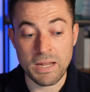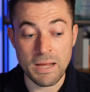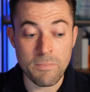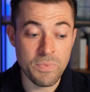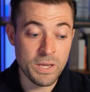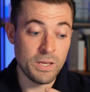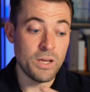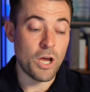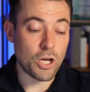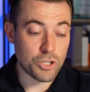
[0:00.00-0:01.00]
And I'm
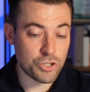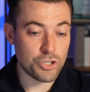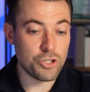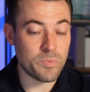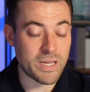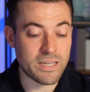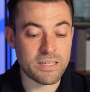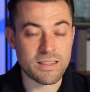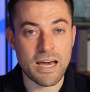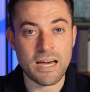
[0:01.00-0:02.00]

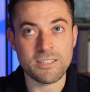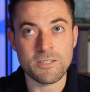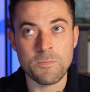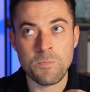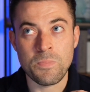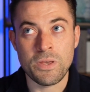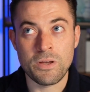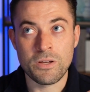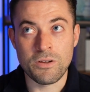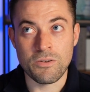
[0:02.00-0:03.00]
assuming that
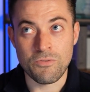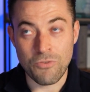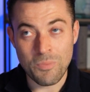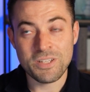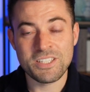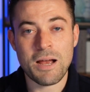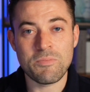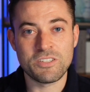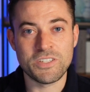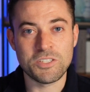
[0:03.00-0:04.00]
from the time
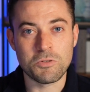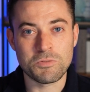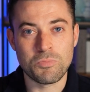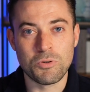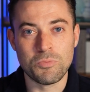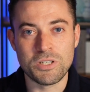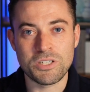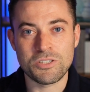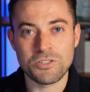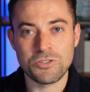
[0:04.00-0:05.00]
this video was
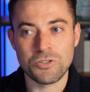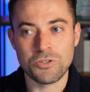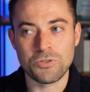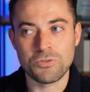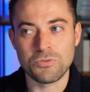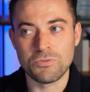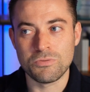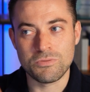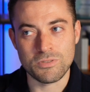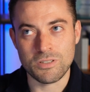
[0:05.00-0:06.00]
published to,
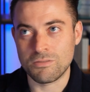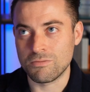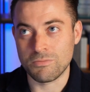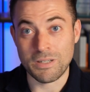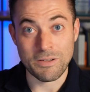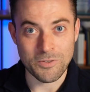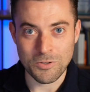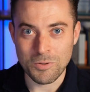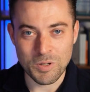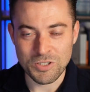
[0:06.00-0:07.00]
you know, whenever
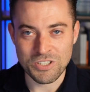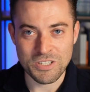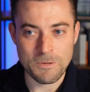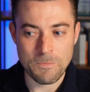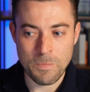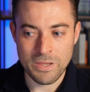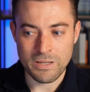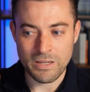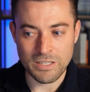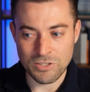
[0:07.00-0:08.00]
you're watching it,
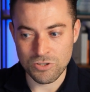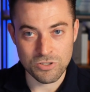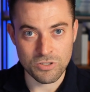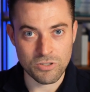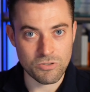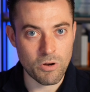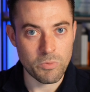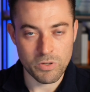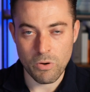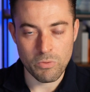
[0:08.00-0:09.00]
it's just going to grow
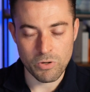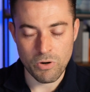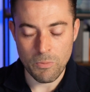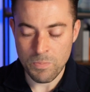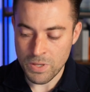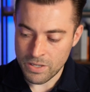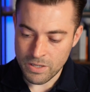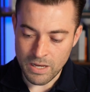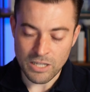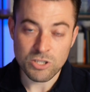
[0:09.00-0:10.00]
and grow and grow.
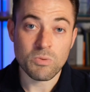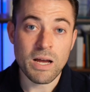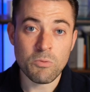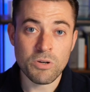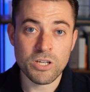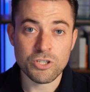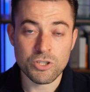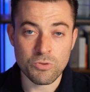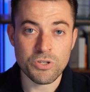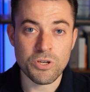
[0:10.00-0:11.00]
And so I want to
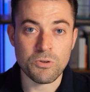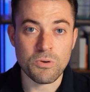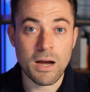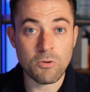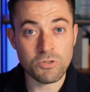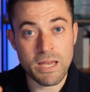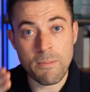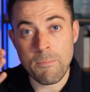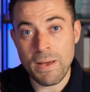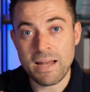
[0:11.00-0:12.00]
show you how to
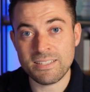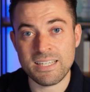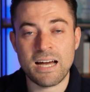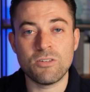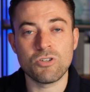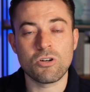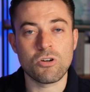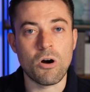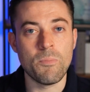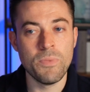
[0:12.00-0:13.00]
embed
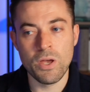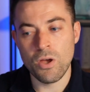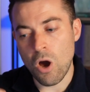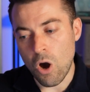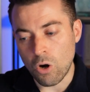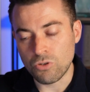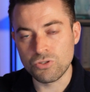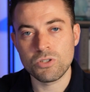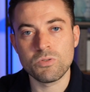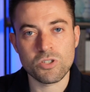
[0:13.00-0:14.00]
Cal.com
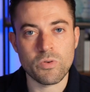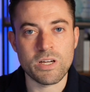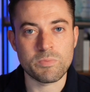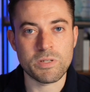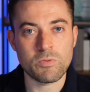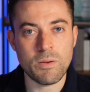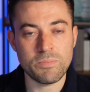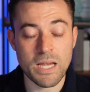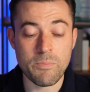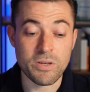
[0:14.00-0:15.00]
onto a Squarespace
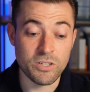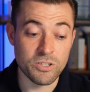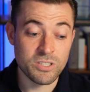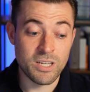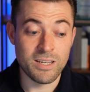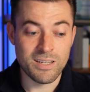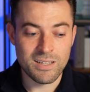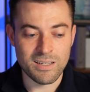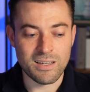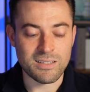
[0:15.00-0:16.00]
website, because
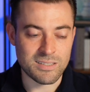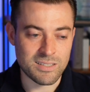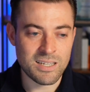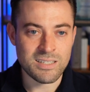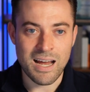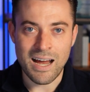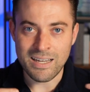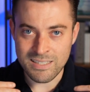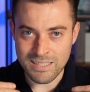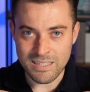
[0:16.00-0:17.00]
as I said, I
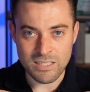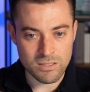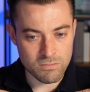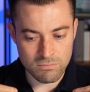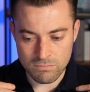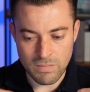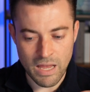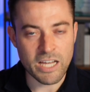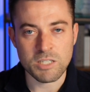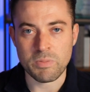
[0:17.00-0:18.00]
see this
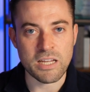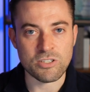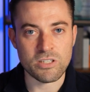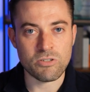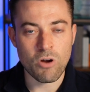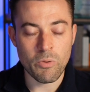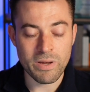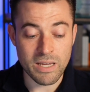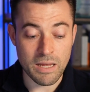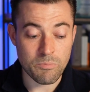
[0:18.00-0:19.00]
exponentially
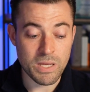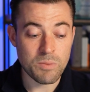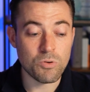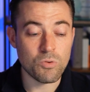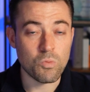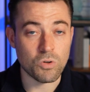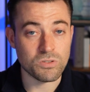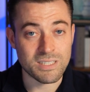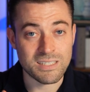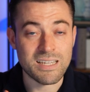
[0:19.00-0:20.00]
growing and people
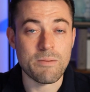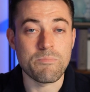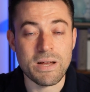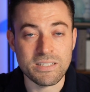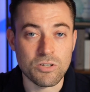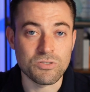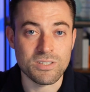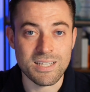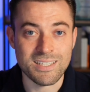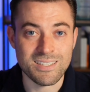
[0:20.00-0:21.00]
wanting to embed it onto
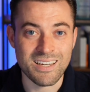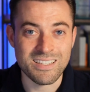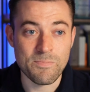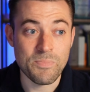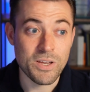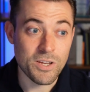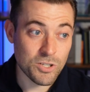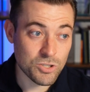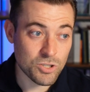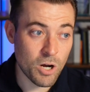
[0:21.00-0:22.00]
this site.
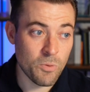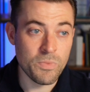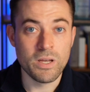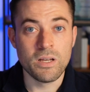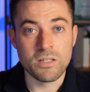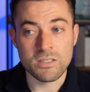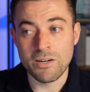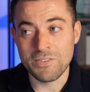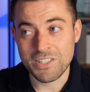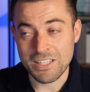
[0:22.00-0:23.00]
So
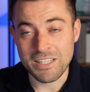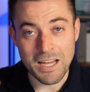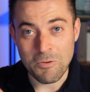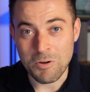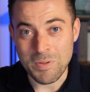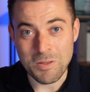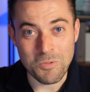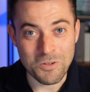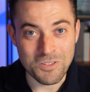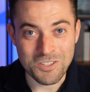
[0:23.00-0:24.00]
selfishly, I want to be the
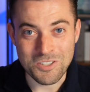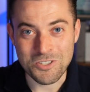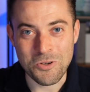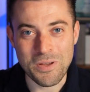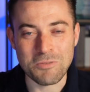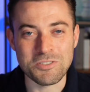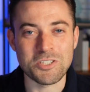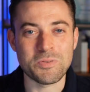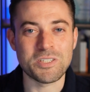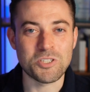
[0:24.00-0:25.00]
one to show you how to
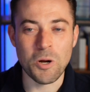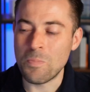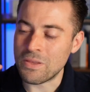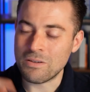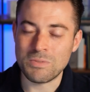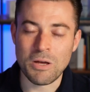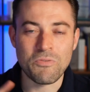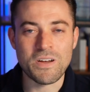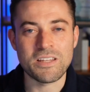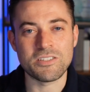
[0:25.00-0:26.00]
do it. So without
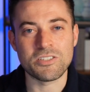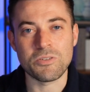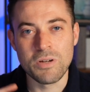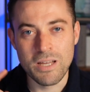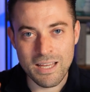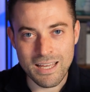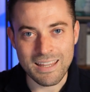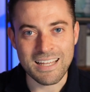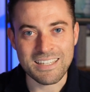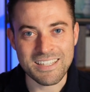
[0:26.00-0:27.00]
further ado,
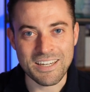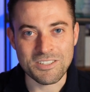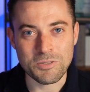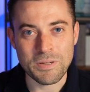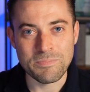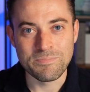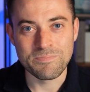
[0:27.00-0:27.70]
let's get into it.